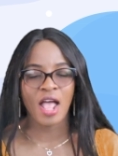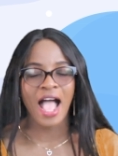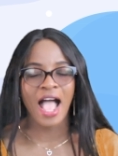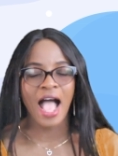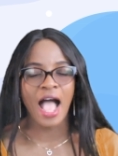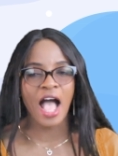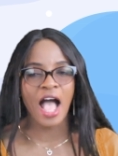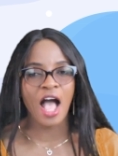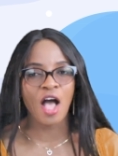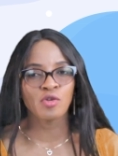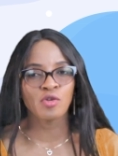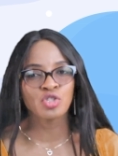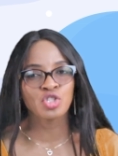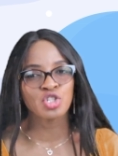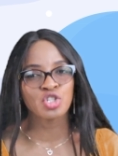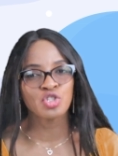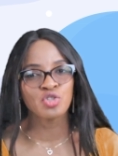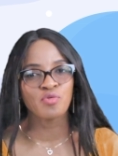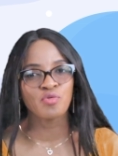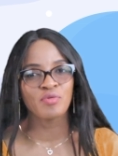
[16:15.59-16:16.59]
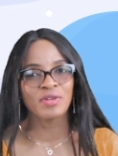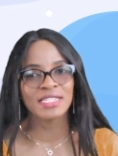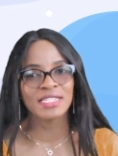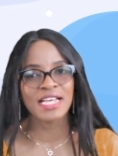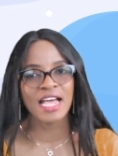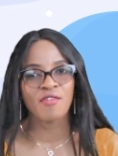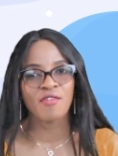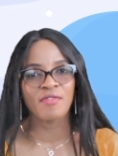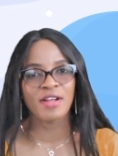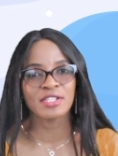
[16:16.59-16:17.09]
How do you
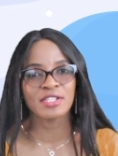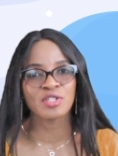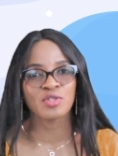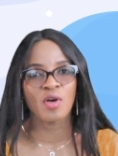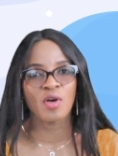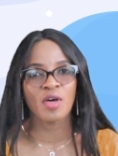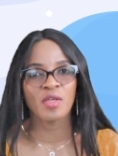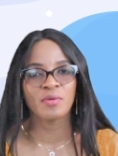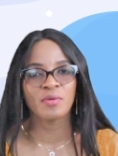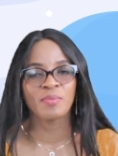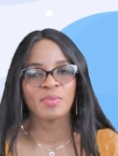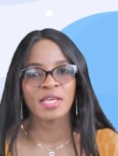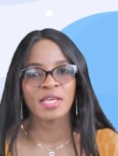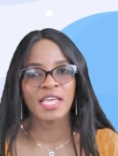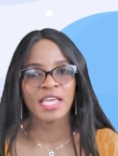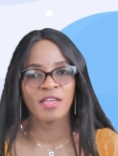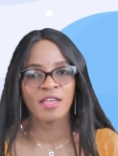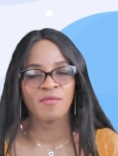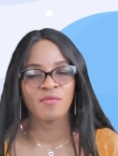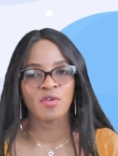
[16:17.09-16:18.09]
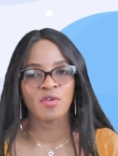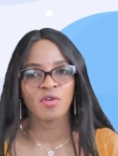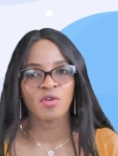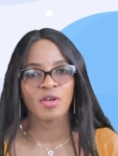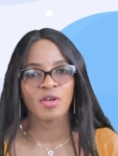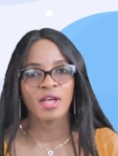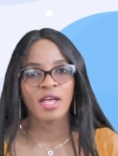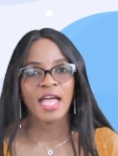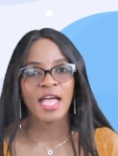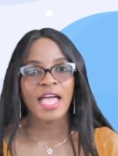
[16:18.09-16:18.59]
redirect to other behavior?